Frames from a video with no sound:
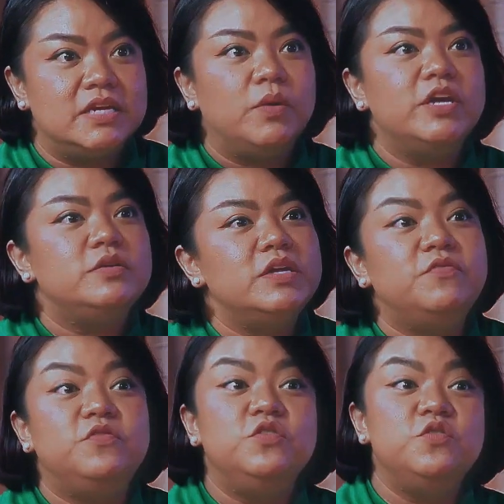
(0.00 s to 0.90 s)
She said, why,
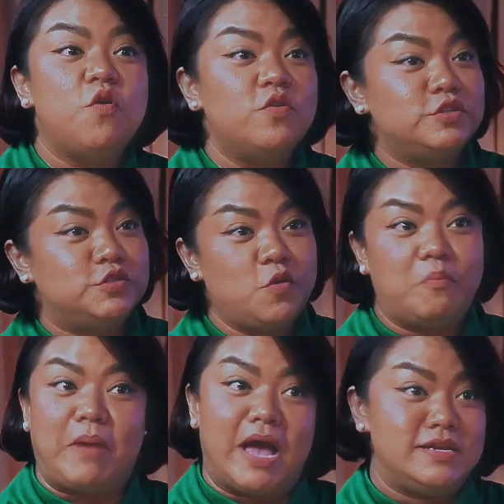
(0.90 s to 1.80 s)
if you're
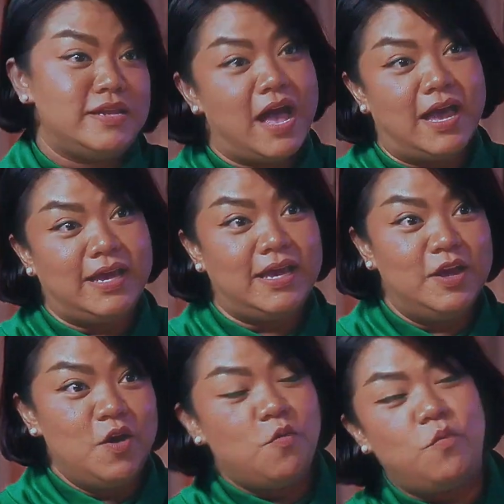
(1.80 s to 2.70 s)
so
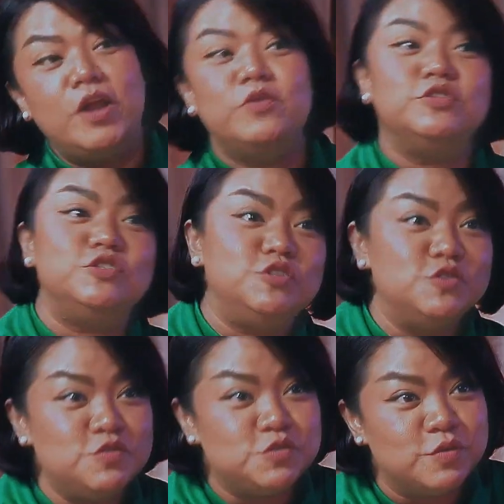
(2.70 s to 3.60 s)
pandai, why
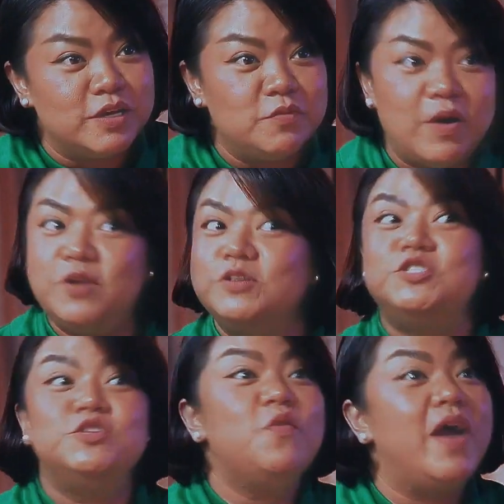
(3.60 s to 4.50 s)
don't you do it? Why
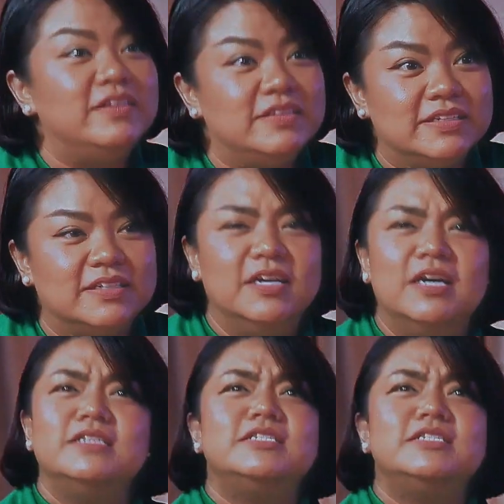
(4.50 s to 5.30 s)
don't you enter?